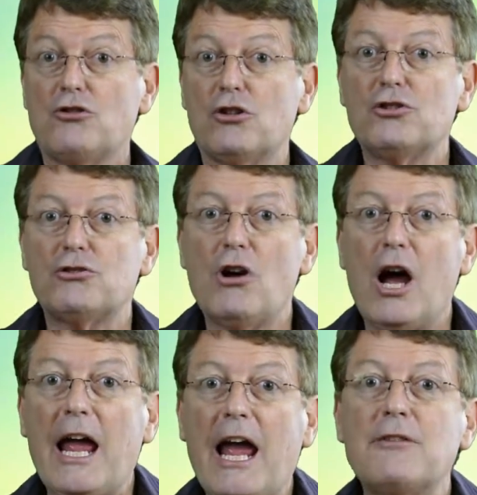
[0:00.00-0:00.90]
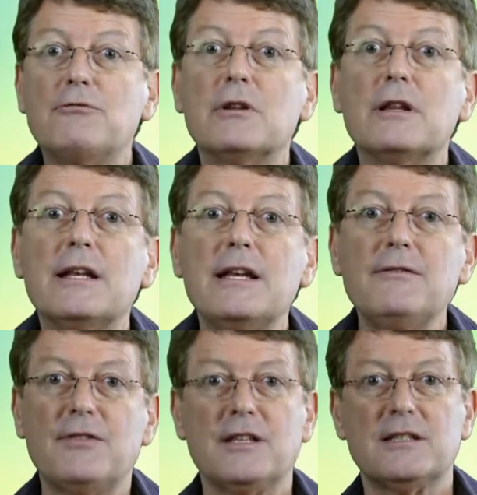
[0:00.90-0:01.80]
to try and
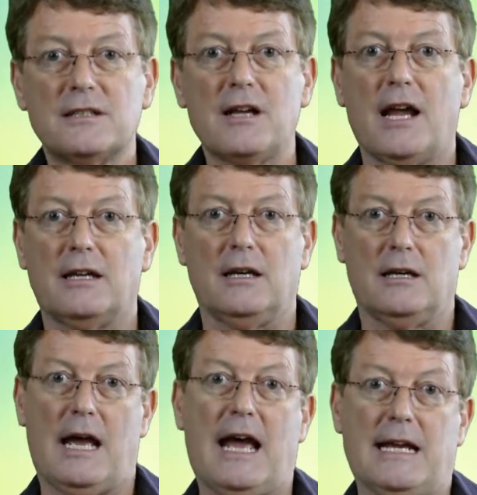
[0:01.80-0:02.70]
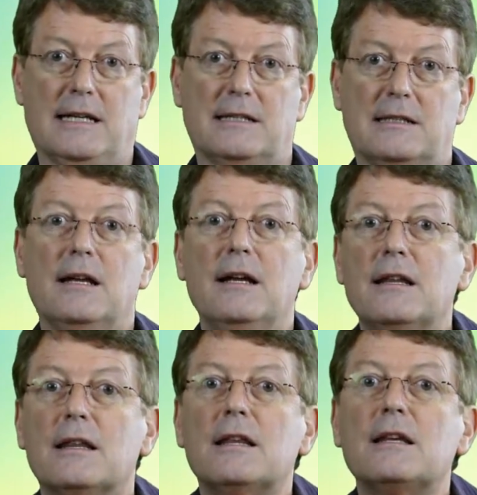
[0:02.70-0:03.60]
relieve these psychic aches,
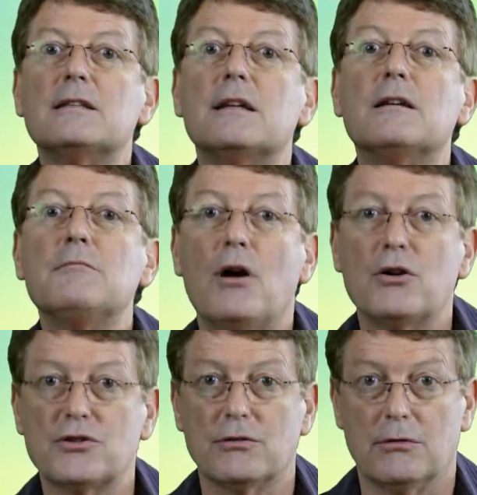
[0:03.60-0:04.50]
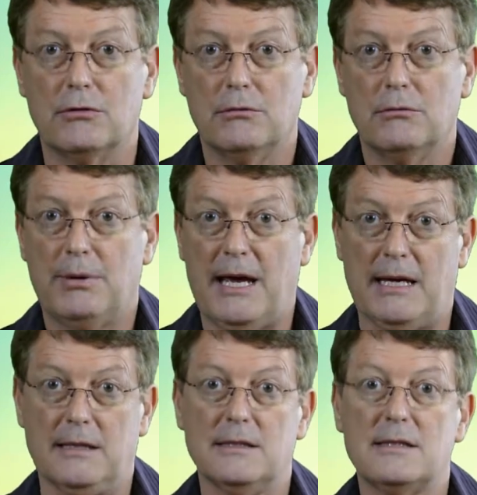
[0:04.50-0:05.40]
these emotional
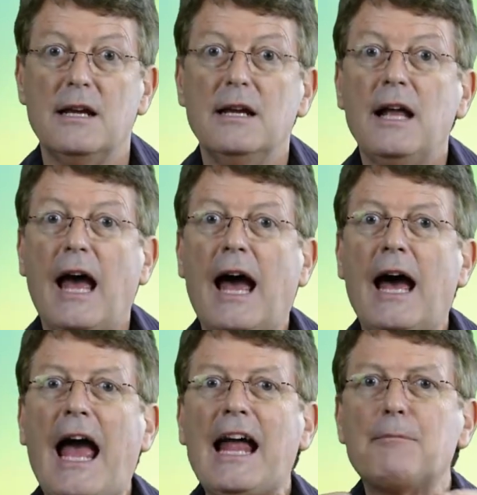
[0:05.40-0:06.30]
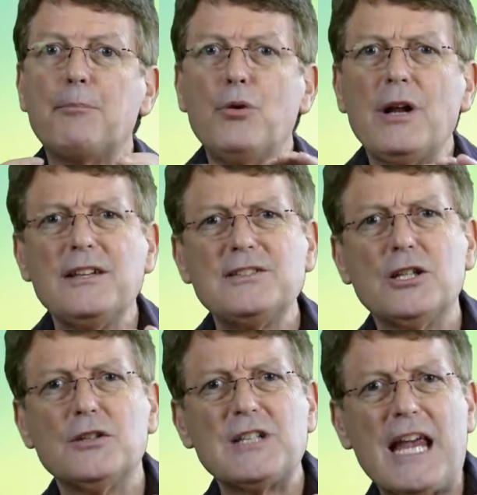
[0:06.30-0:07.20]
pains, and put
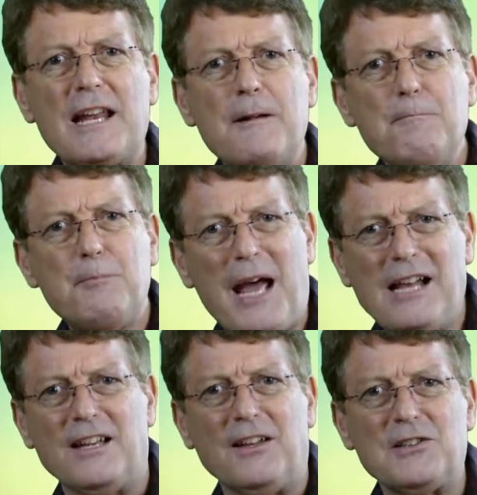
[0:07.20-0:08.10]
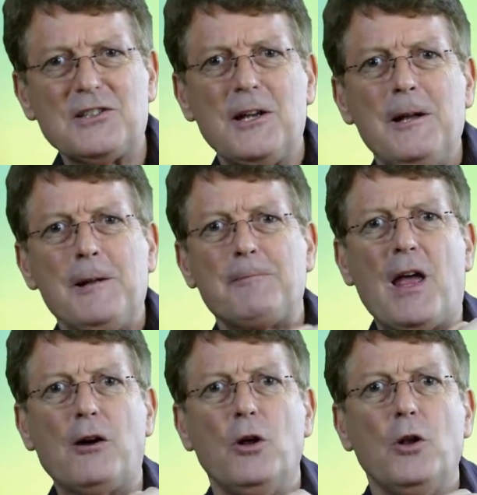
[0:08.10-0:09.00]
ourselves in a balance.
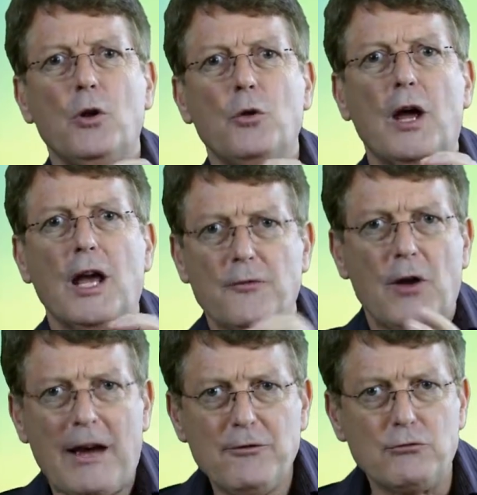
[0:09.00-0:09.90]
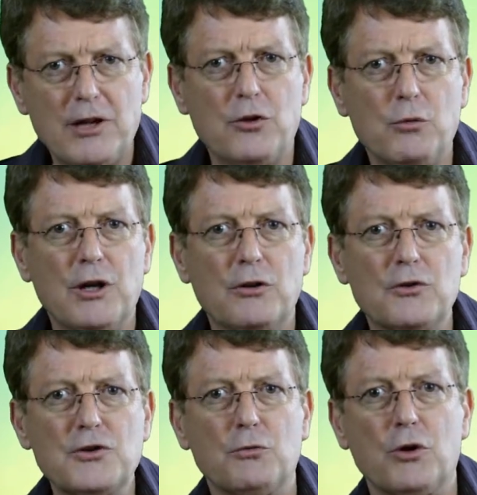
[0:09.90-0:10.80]
Now, if you haven't read the Win or
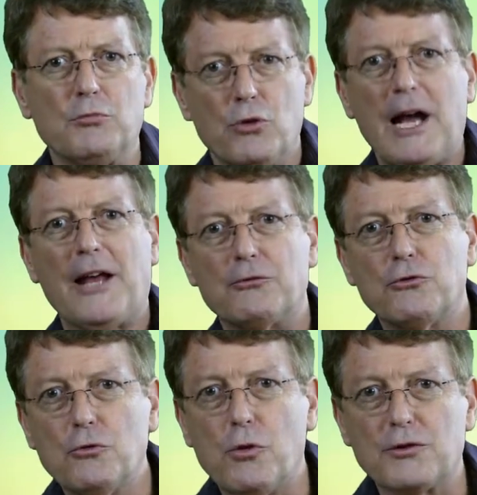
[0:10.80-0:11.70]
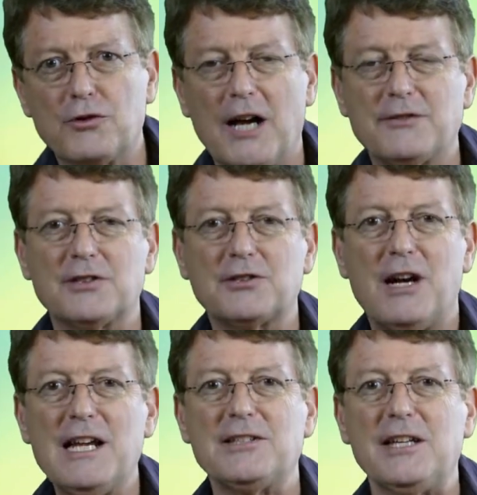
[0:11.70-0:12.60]
Lose a World book, How the Real World Drives Us
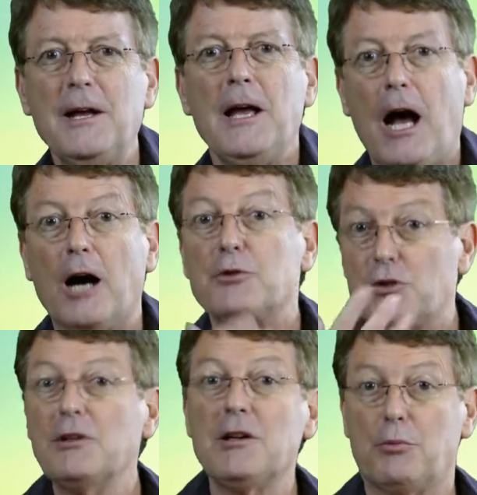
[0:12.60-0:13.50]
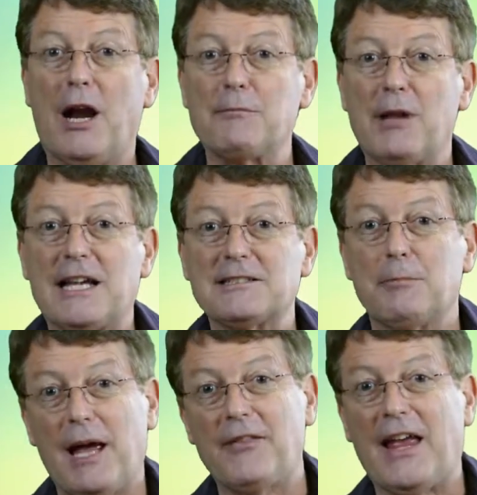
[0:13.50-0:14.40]
Crazy, I'll be doing a brain blast
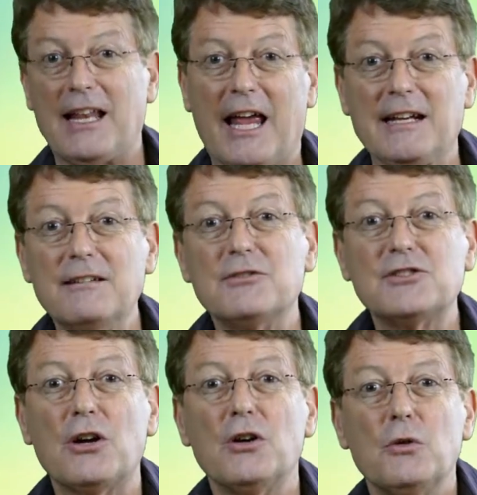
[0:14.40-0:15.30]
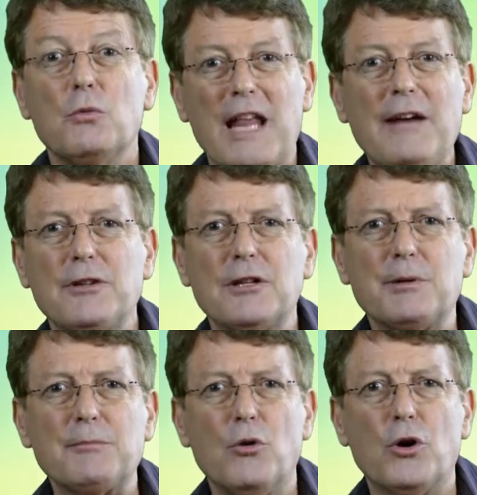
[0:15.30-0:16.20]
about that later, and so we'll have a little
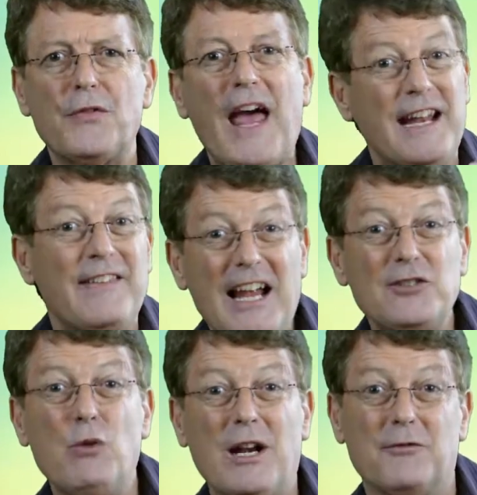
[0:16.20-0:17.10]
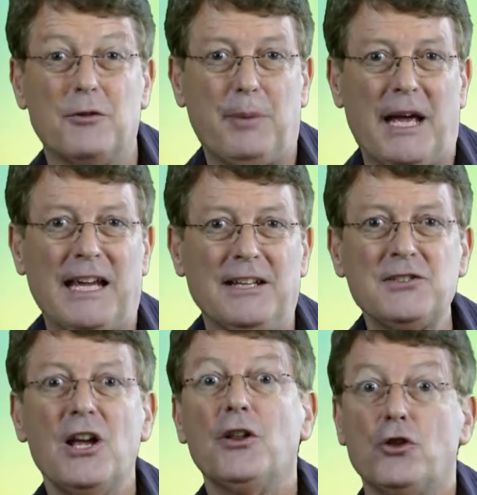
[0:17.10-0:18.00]
bit more at that, and that's one of the
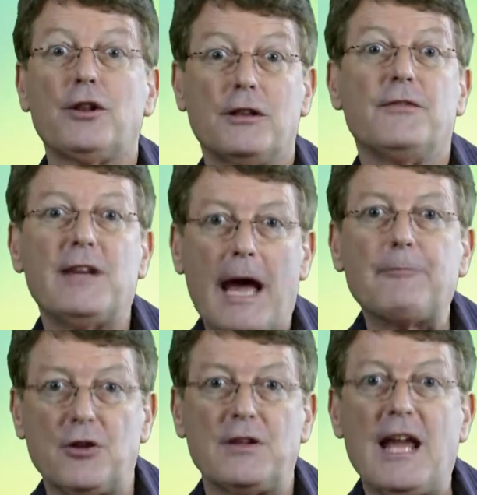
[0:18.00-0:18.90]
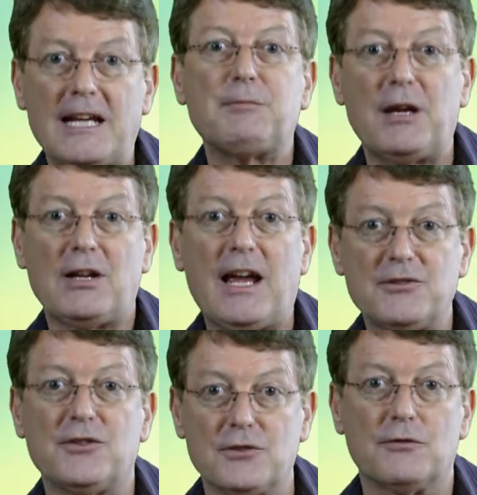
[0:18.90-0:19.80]
pains, not living up to the
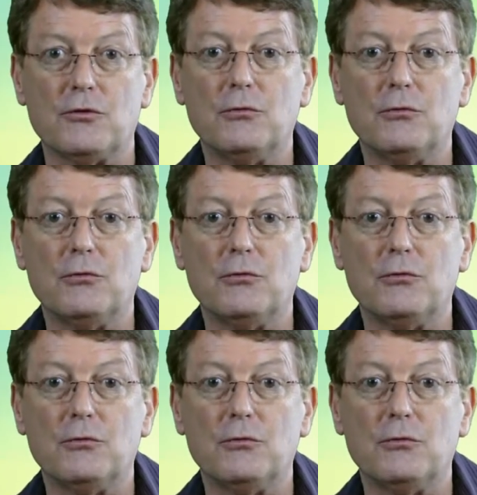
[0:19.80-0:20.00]
expectations of the